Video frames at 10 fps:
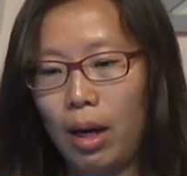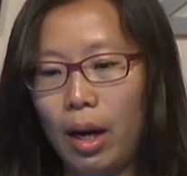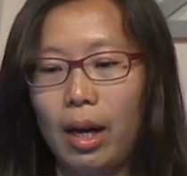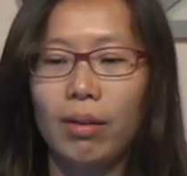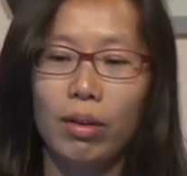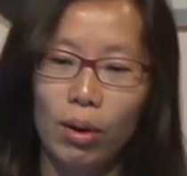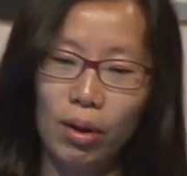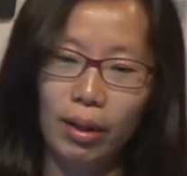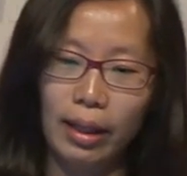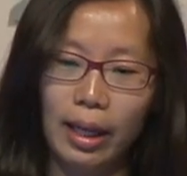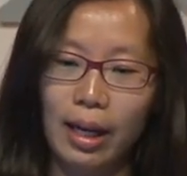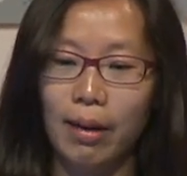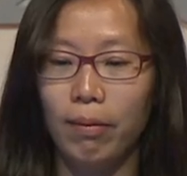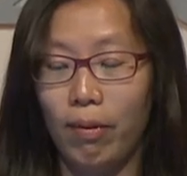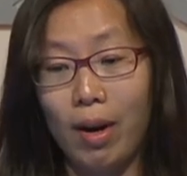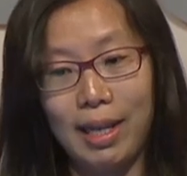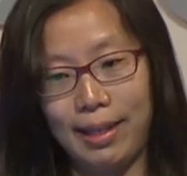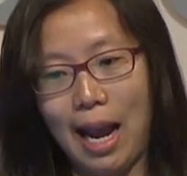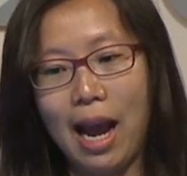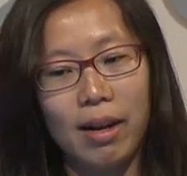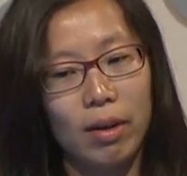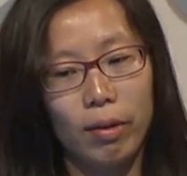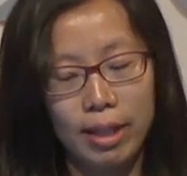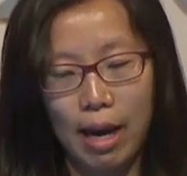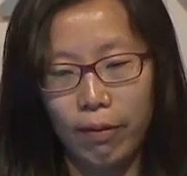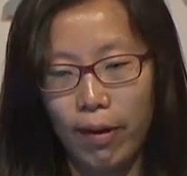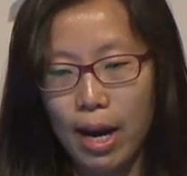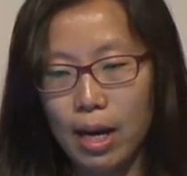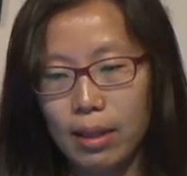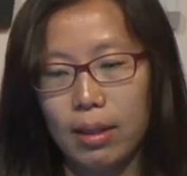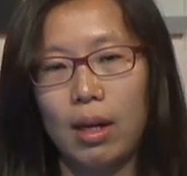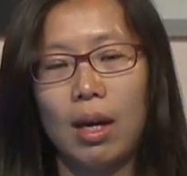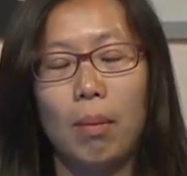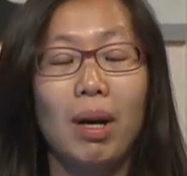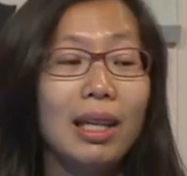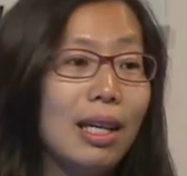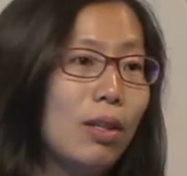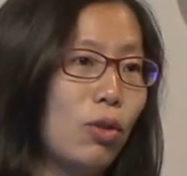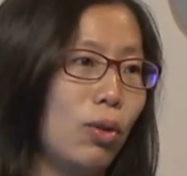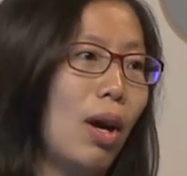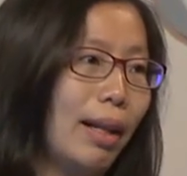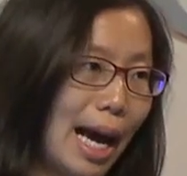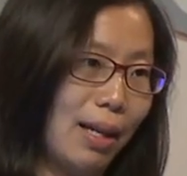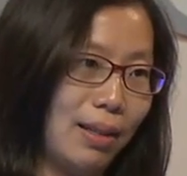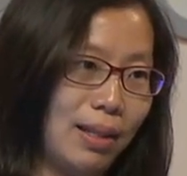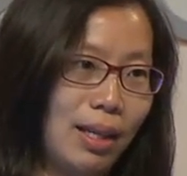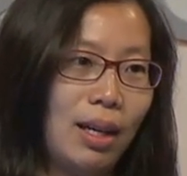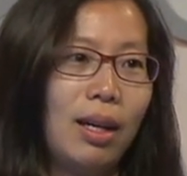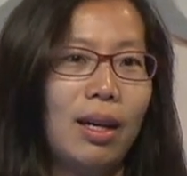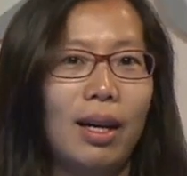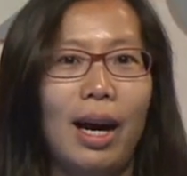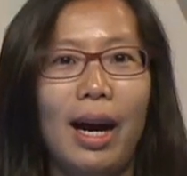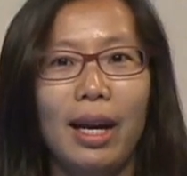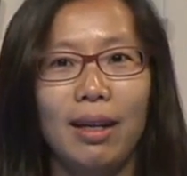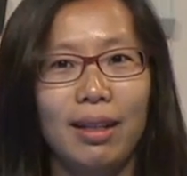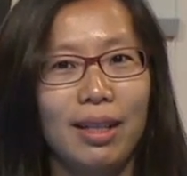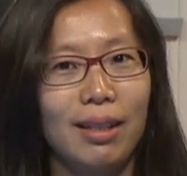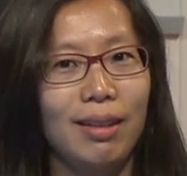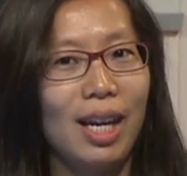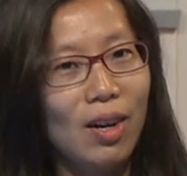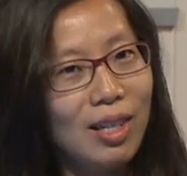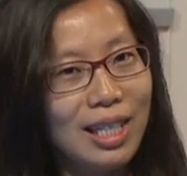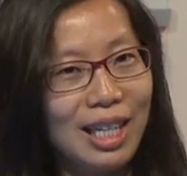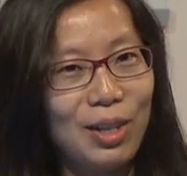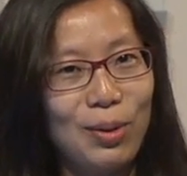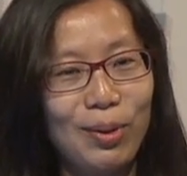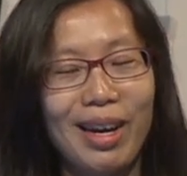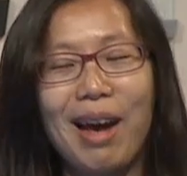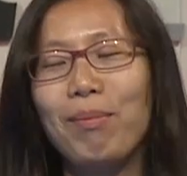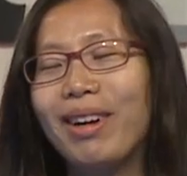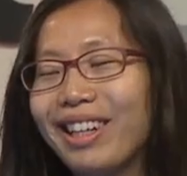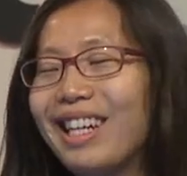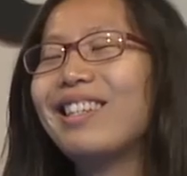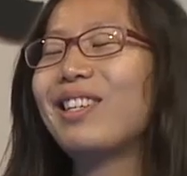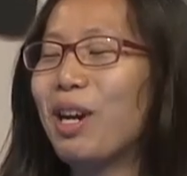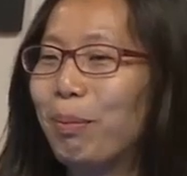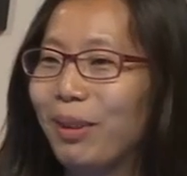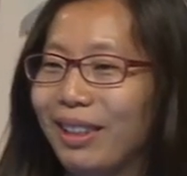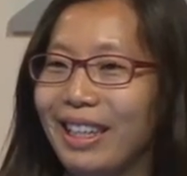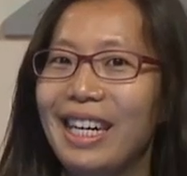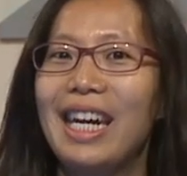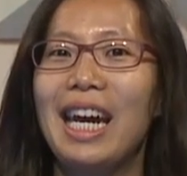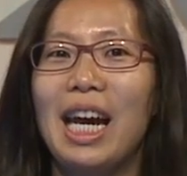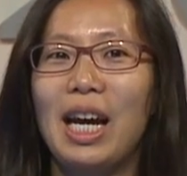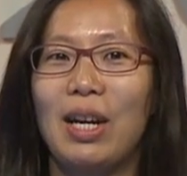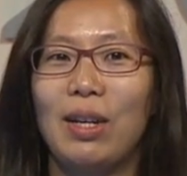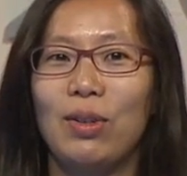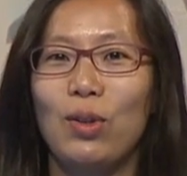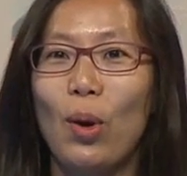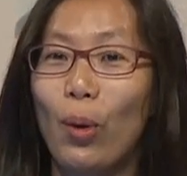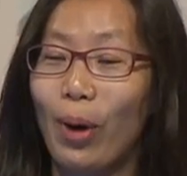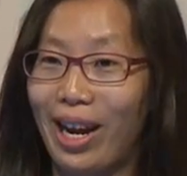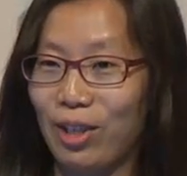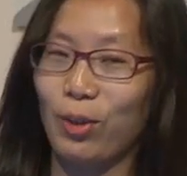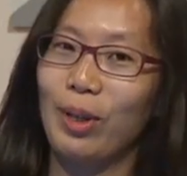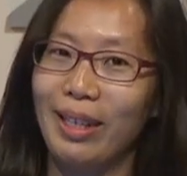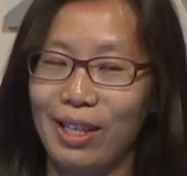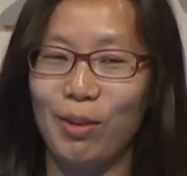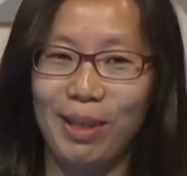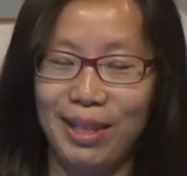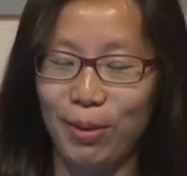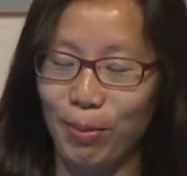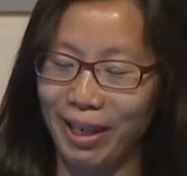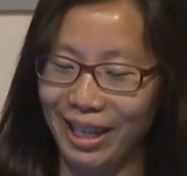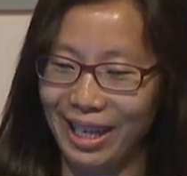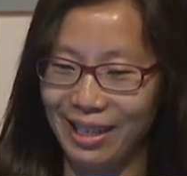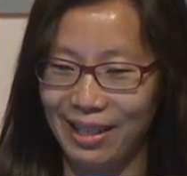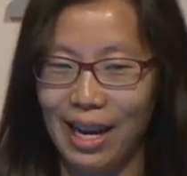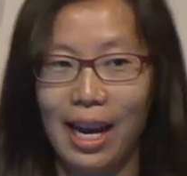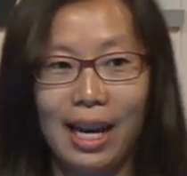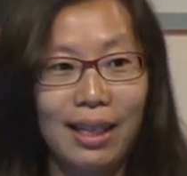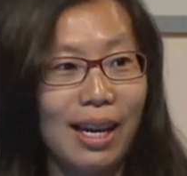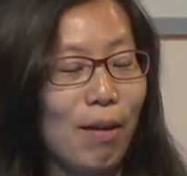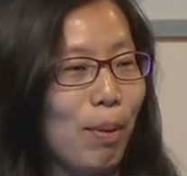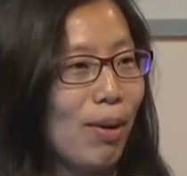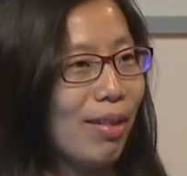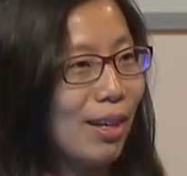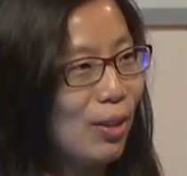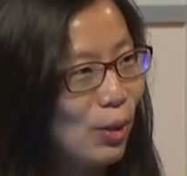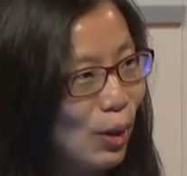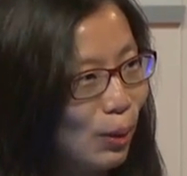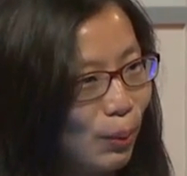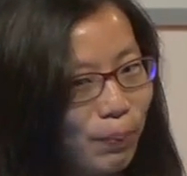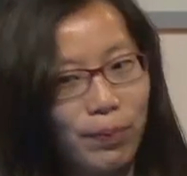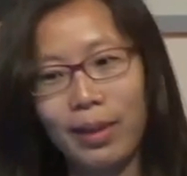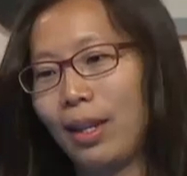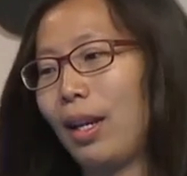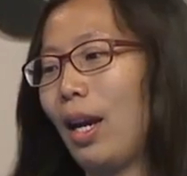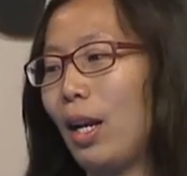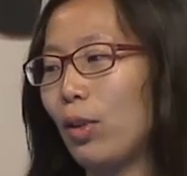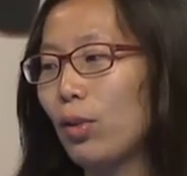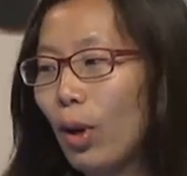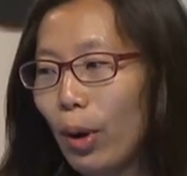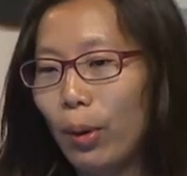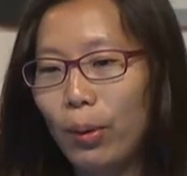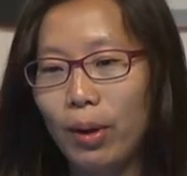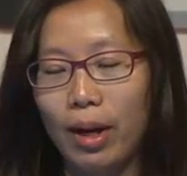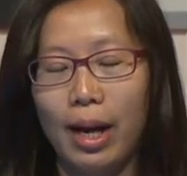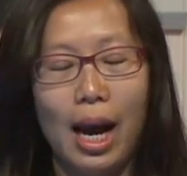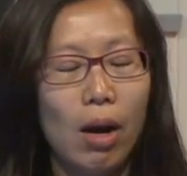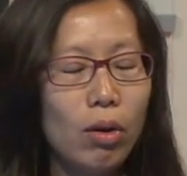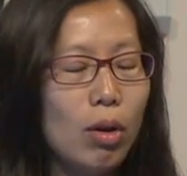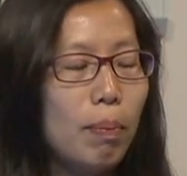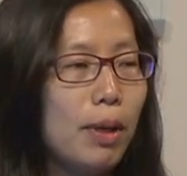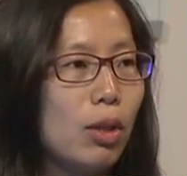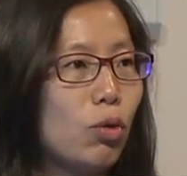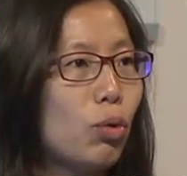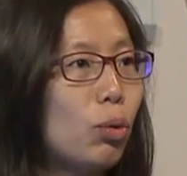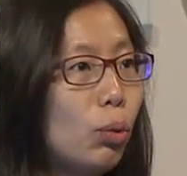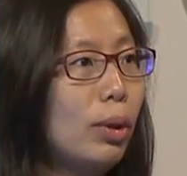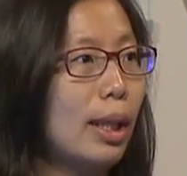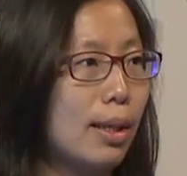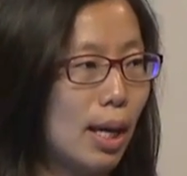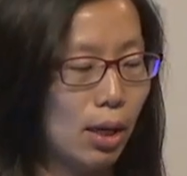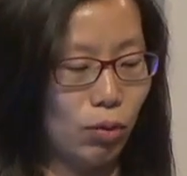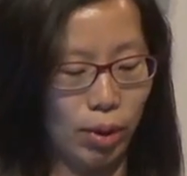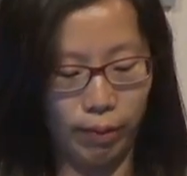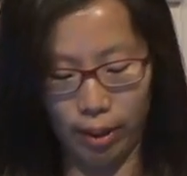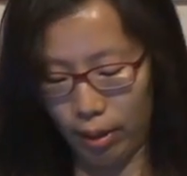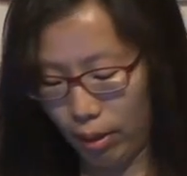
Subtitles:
And thirdly, and very sad, another sad phase, monkeys do not last. I can guarantee you that monkeys typically don't actually like to be SQL monkeys. They have better things to do. So how do you be truly data-driven?